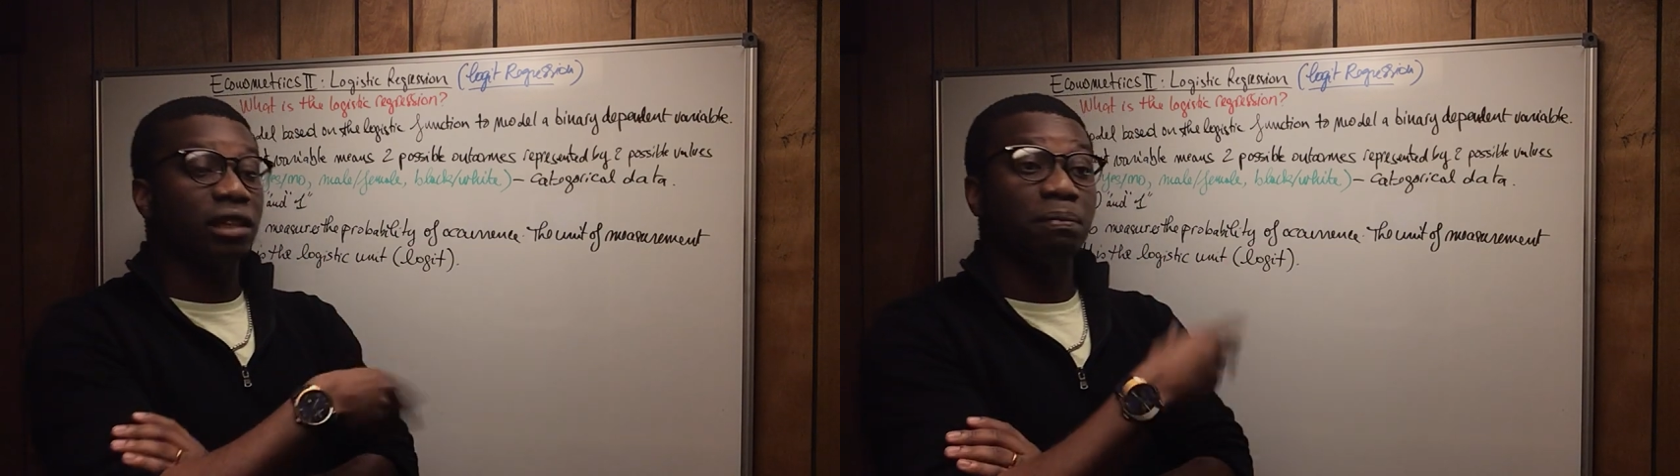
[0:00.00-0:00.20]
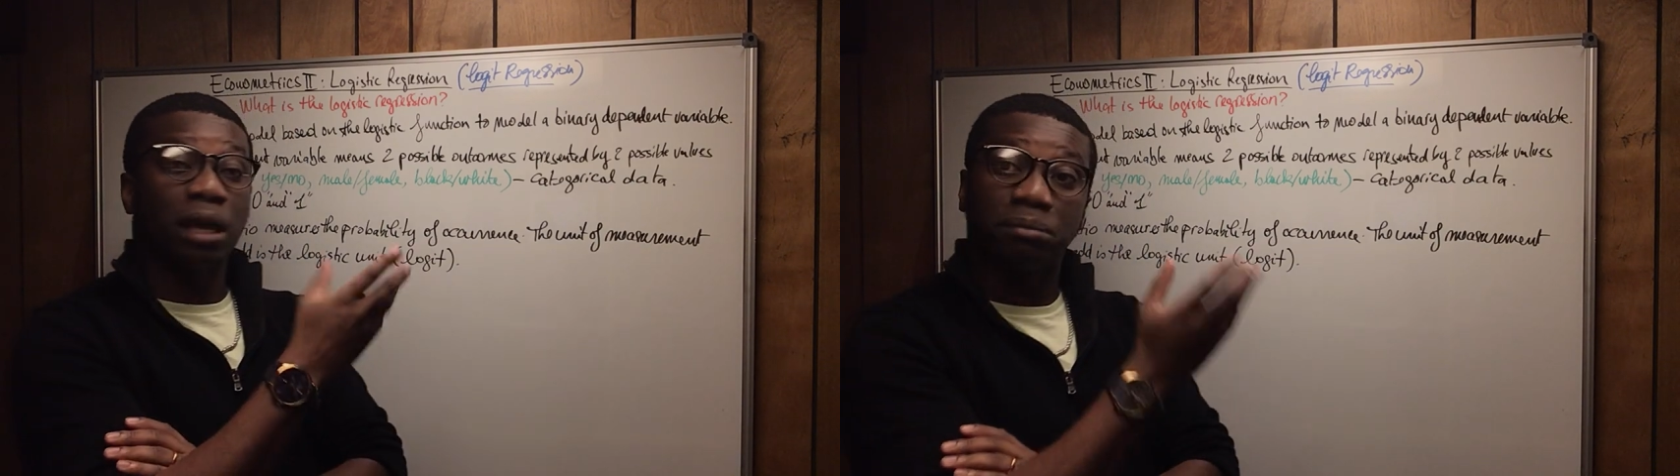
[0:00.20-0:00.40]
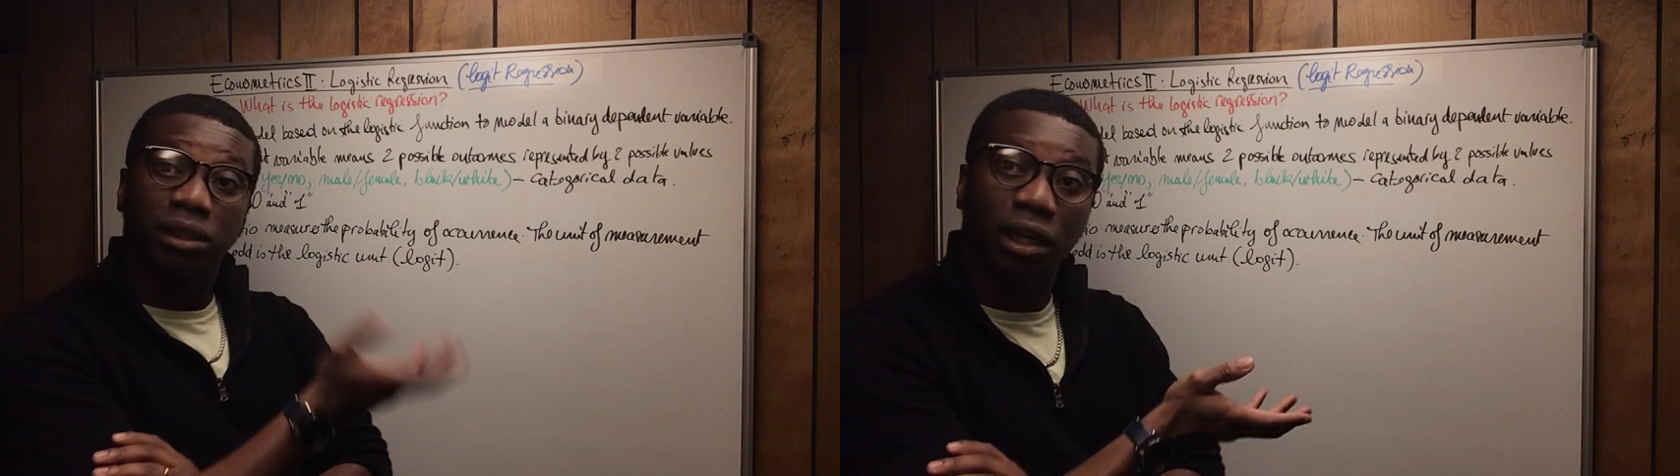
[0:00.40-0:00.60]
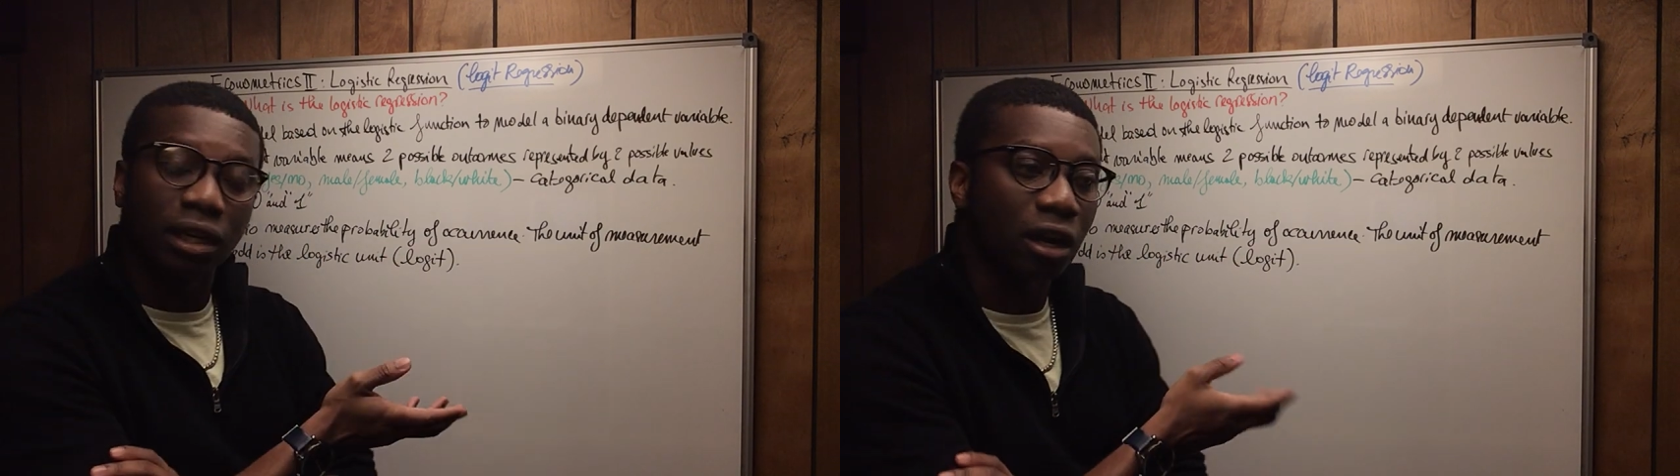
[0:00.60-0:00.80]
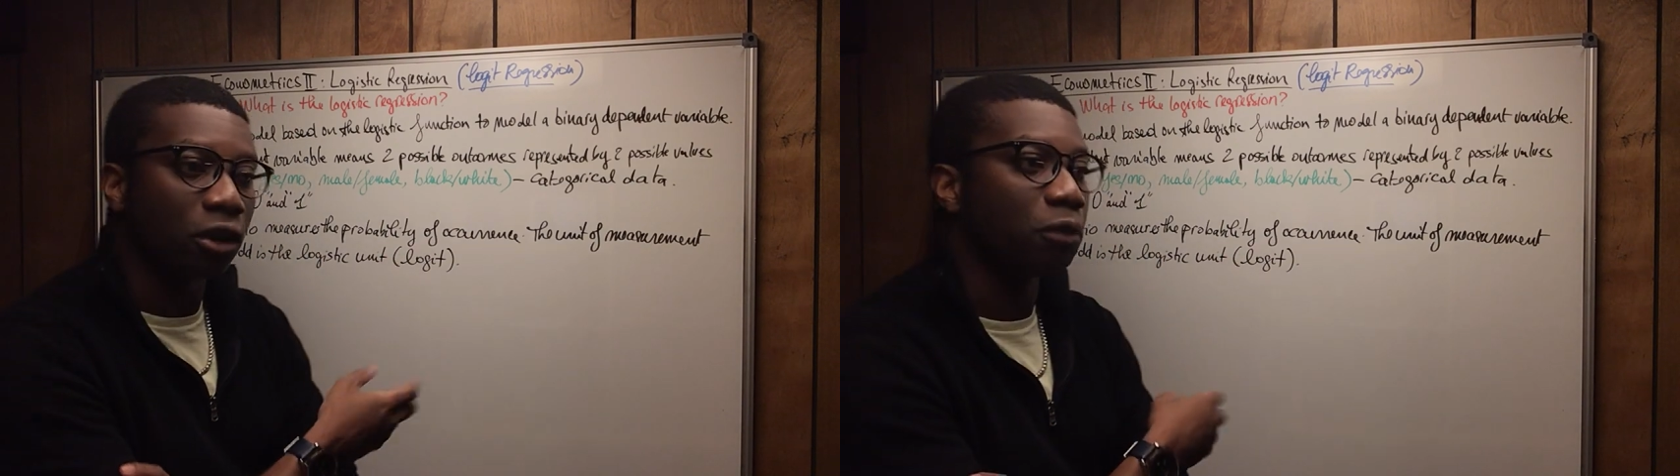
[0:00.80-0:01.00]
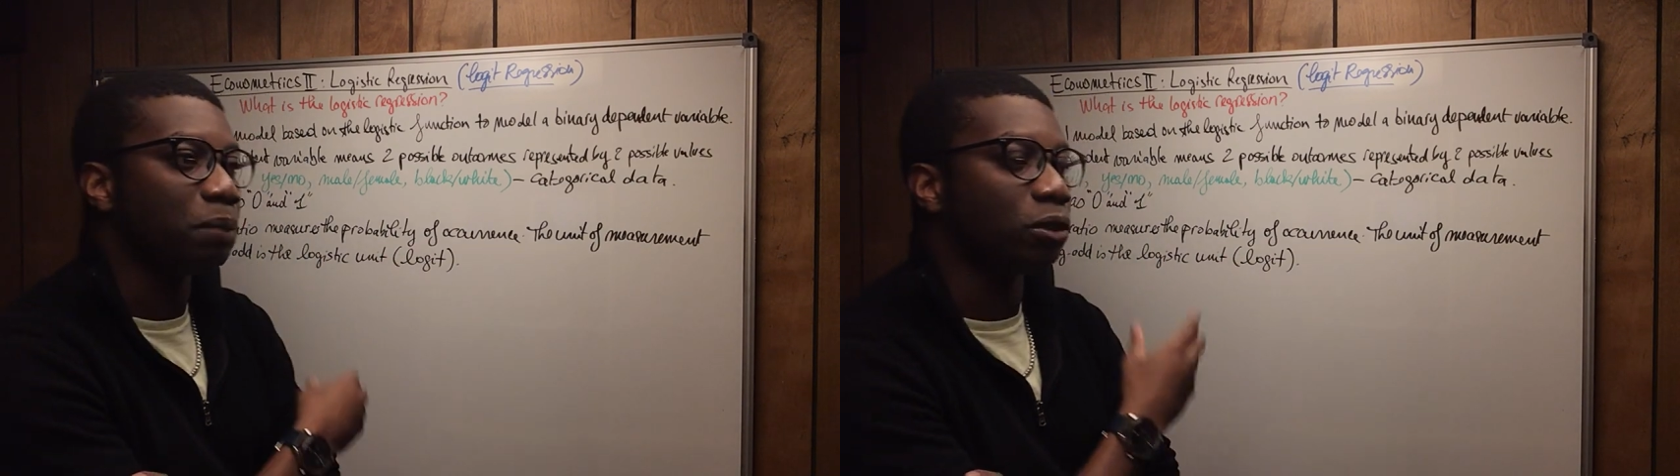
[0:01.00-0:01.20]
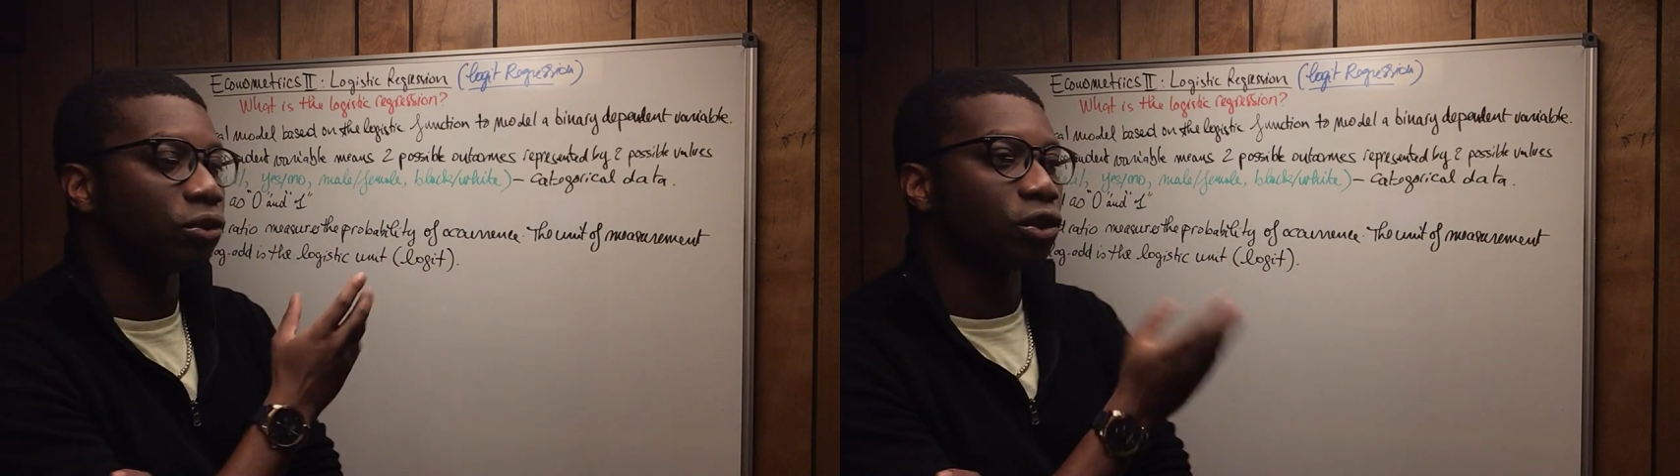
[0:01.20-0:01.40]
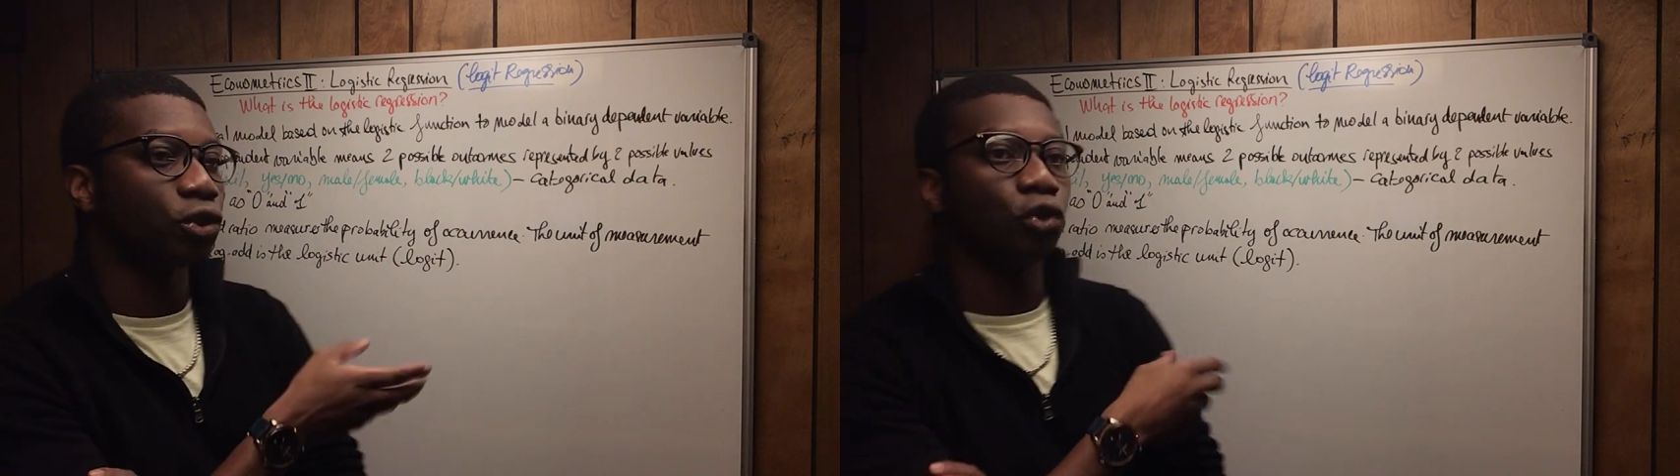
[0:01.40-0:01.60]
sometimes skin color,
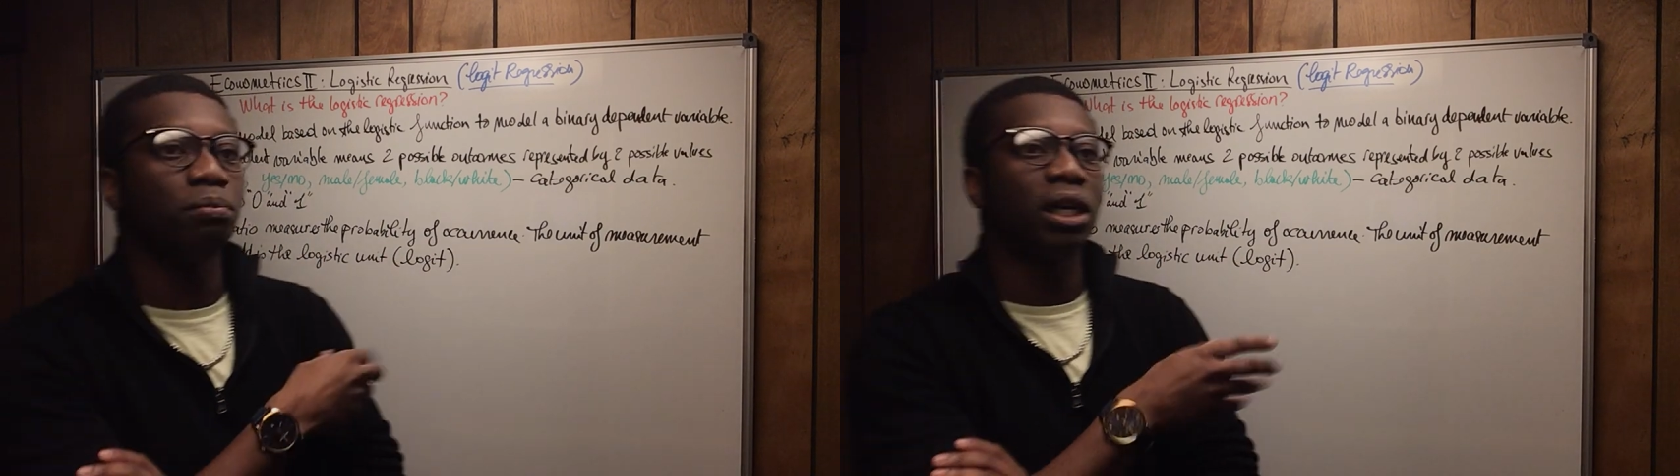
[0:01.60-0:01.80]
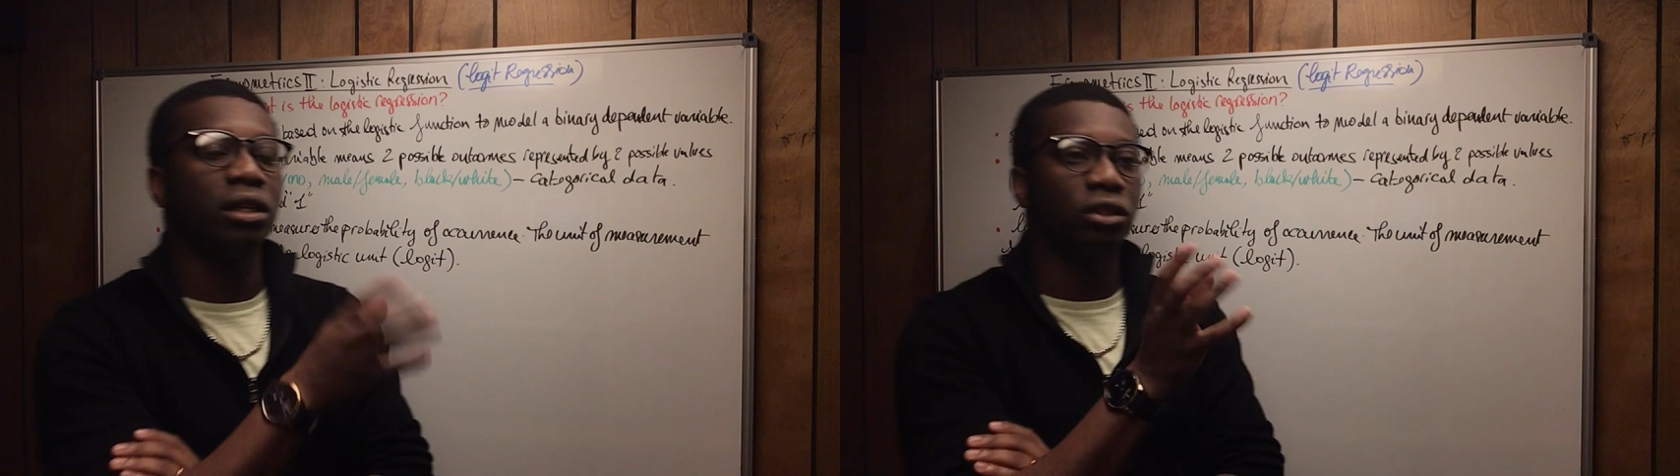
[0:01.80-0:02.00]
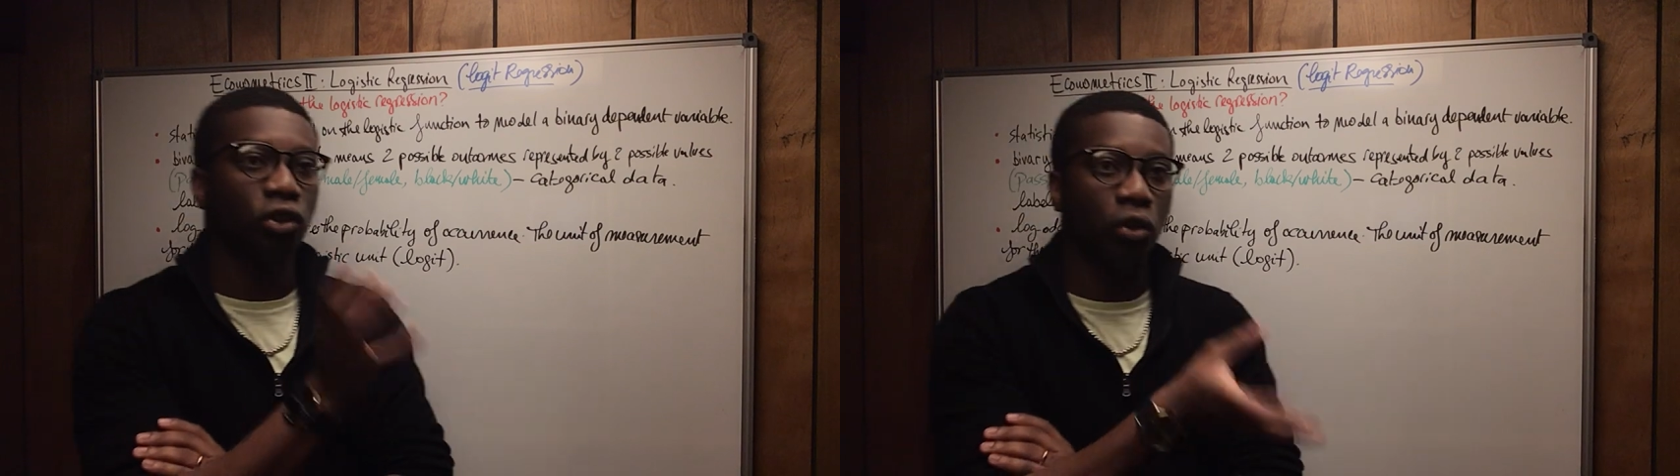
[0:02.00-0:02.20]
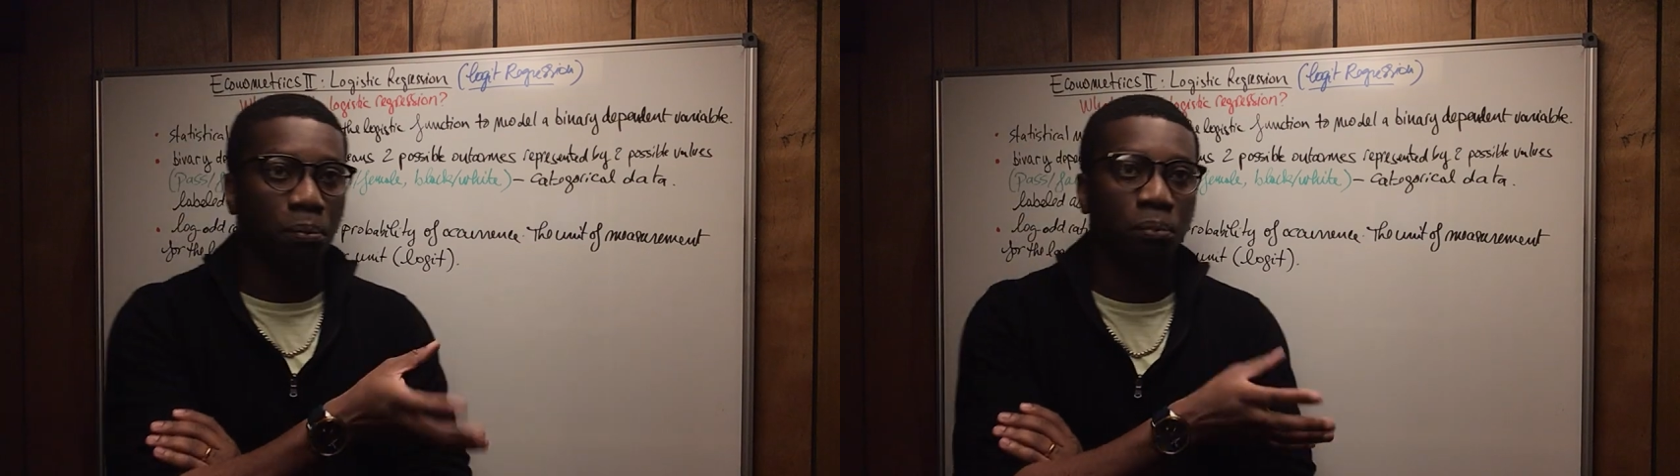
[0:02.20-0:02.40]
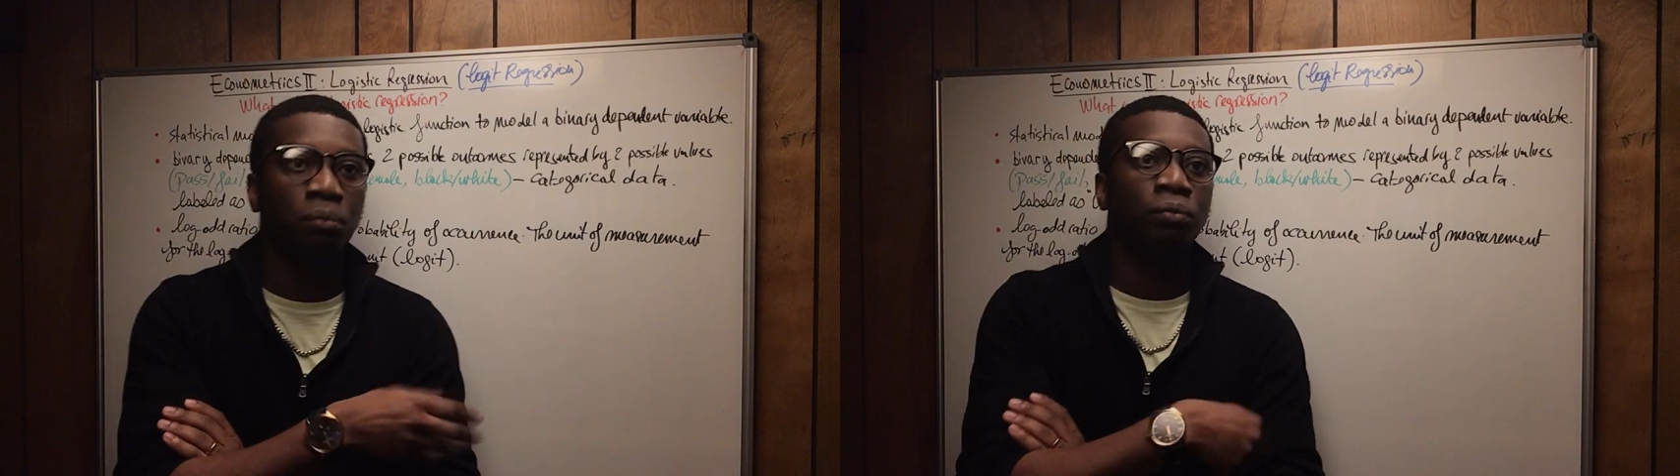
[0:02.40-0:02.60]
because they assume that there's some